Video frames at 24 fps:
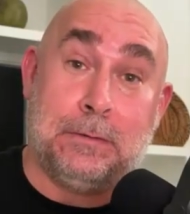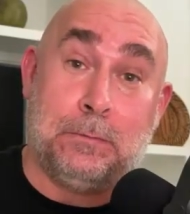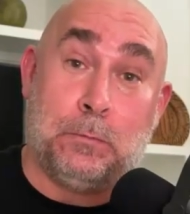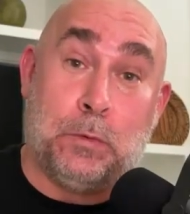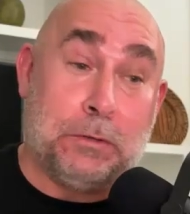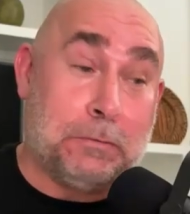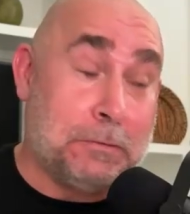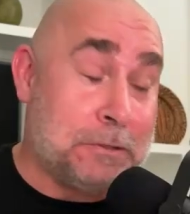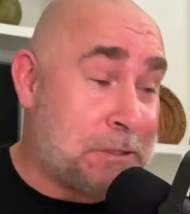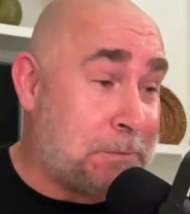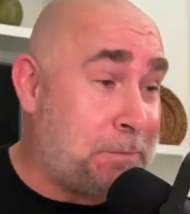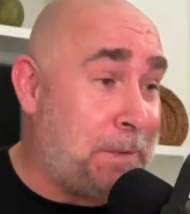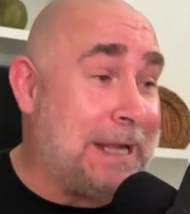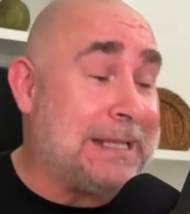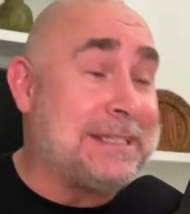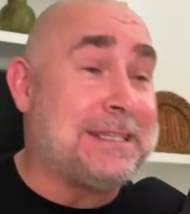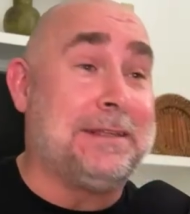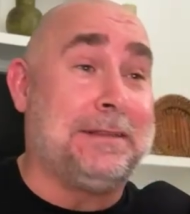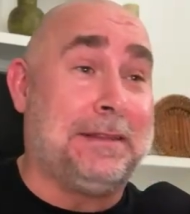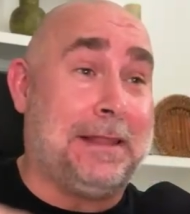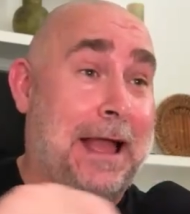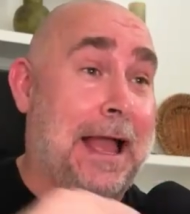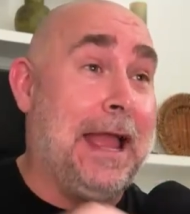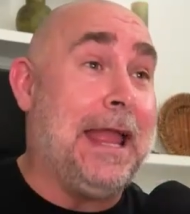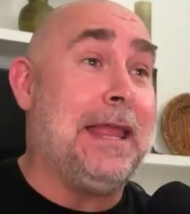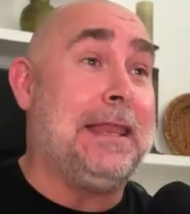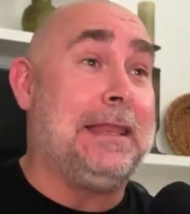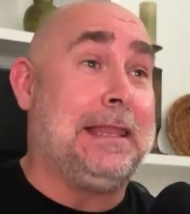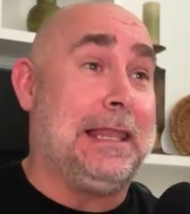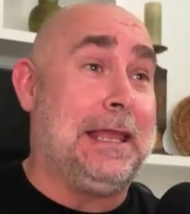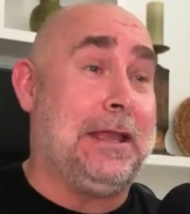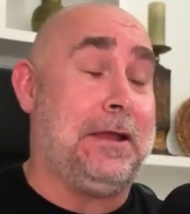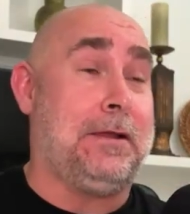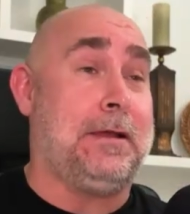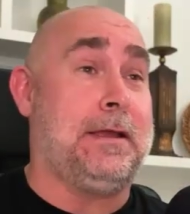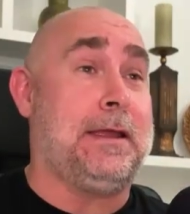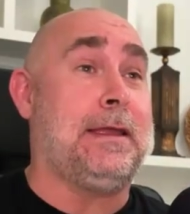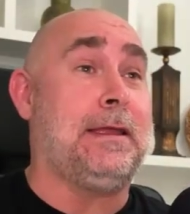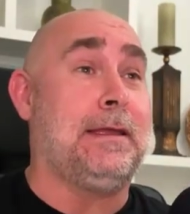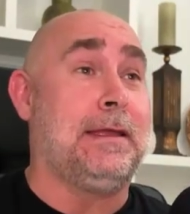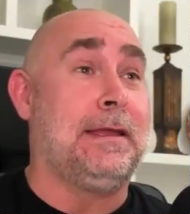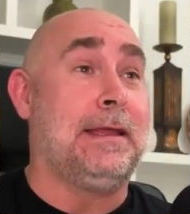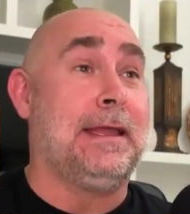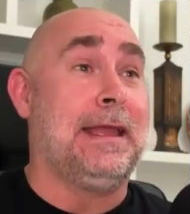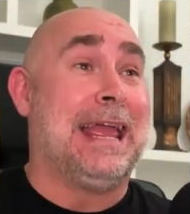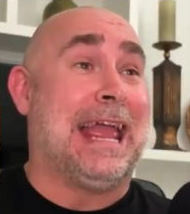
with respect to Lion Larry.